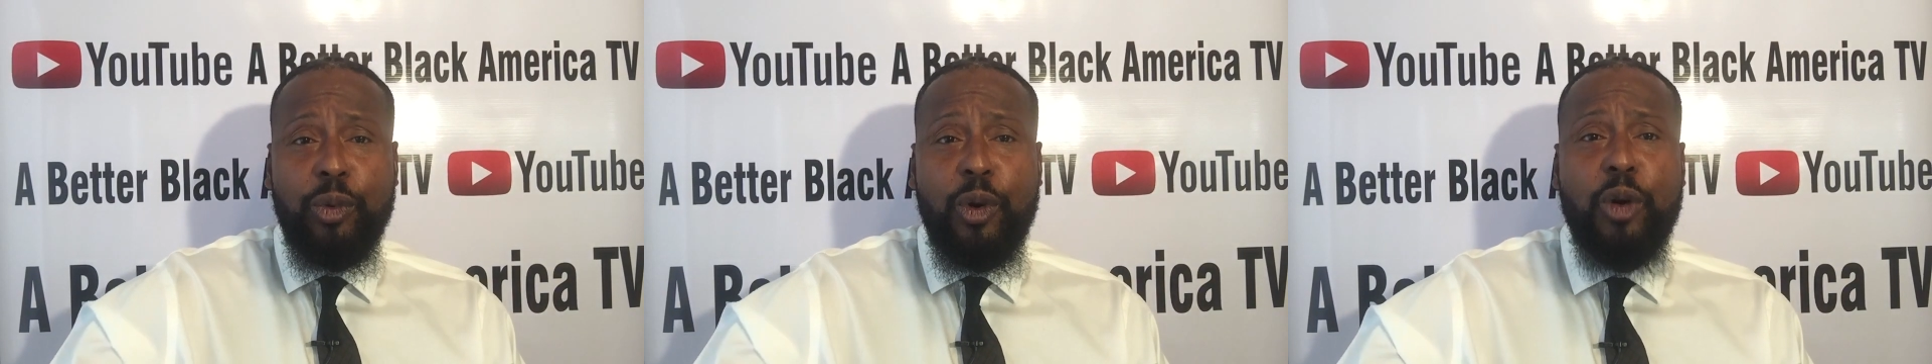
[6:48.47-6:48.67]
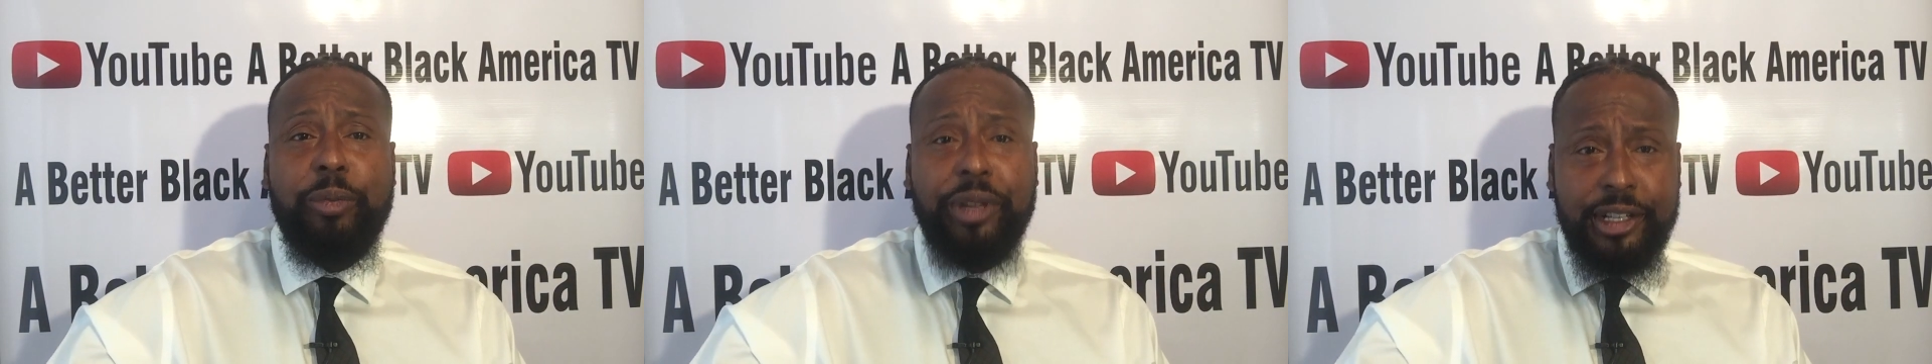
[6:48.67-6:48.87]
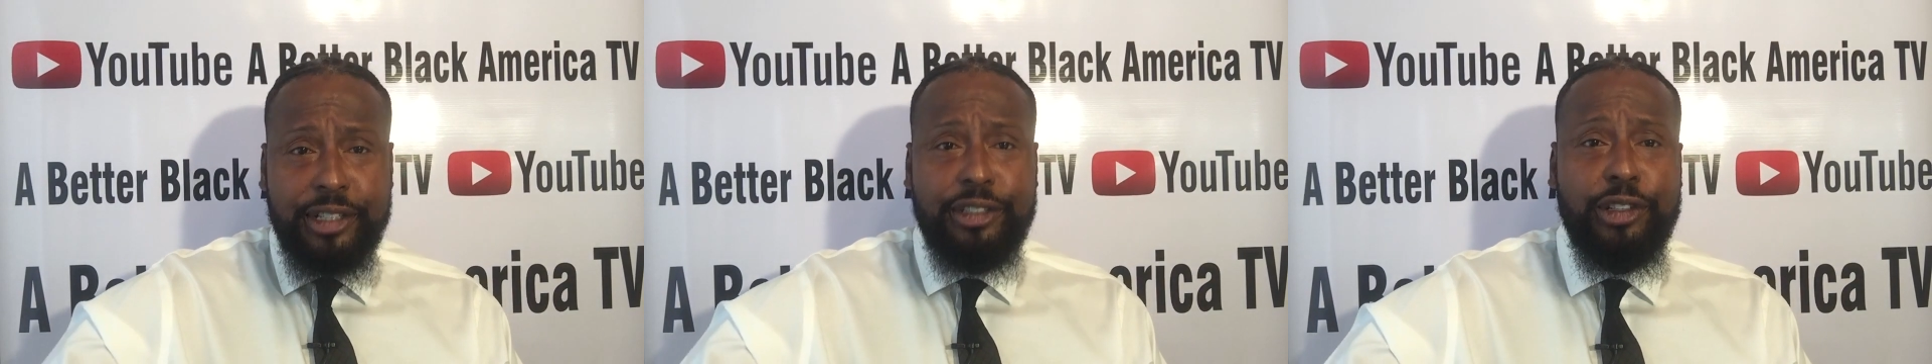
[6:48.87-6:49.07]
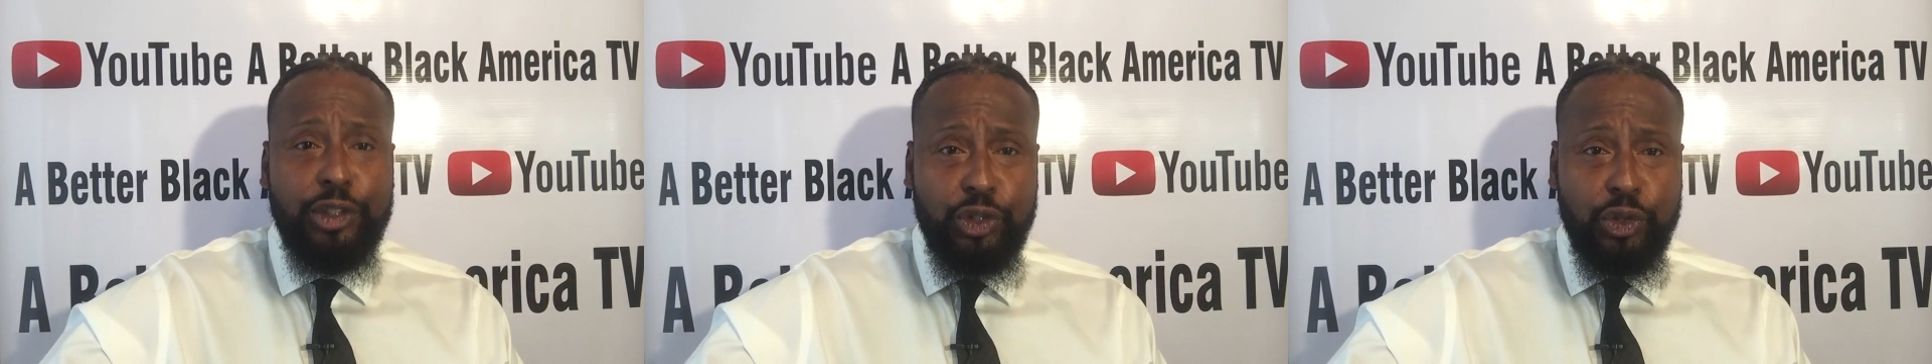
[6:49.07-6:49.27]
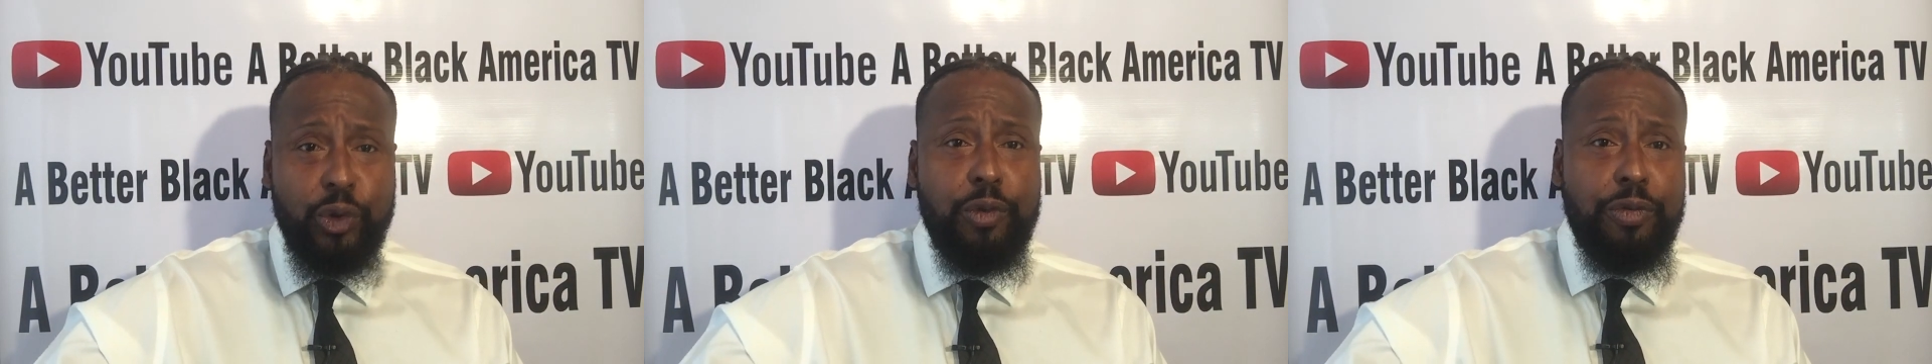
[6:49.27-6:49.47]
road because the
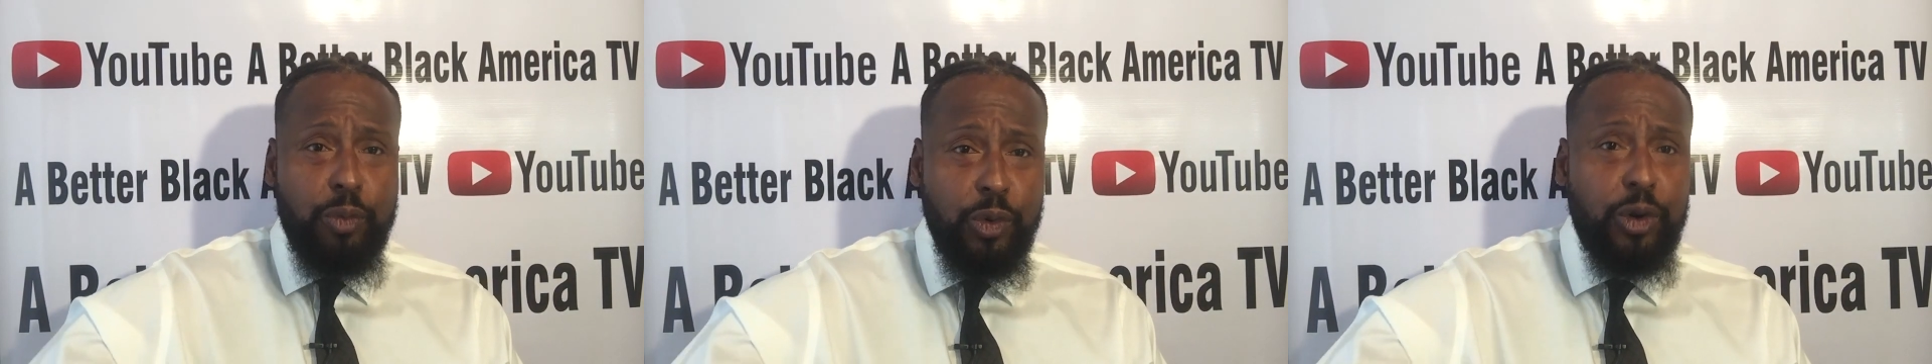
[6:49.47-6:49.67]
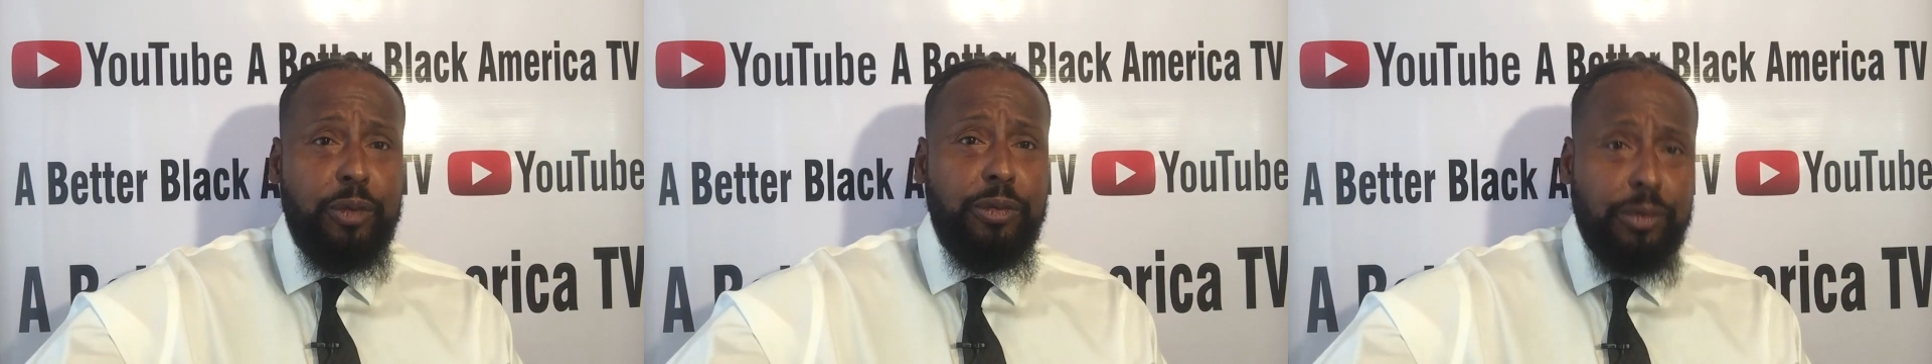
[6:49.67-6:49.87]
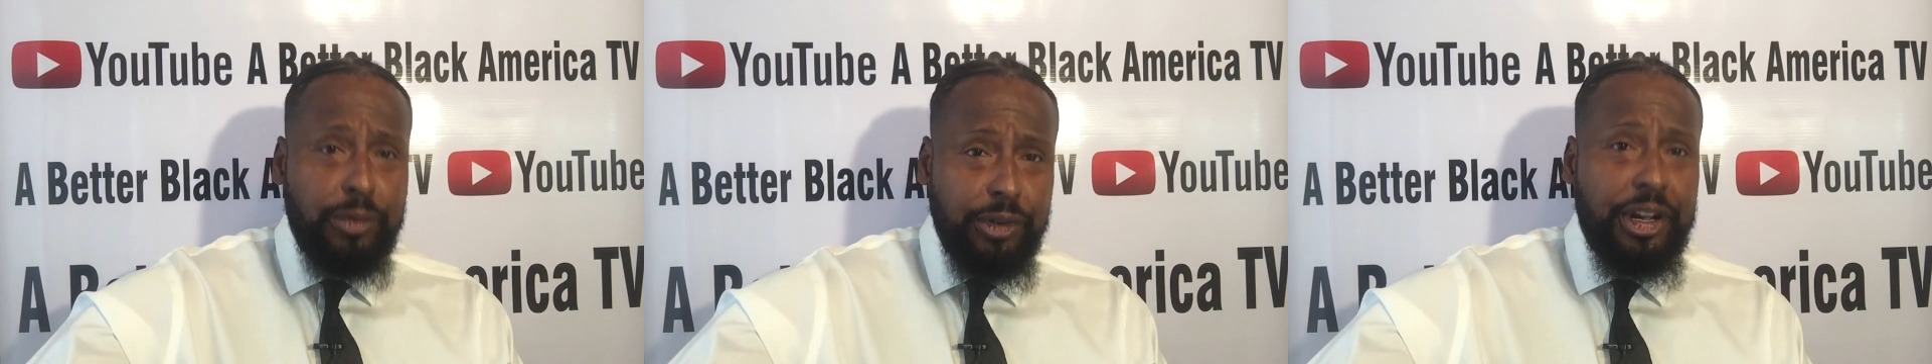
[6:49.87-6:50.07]
truth will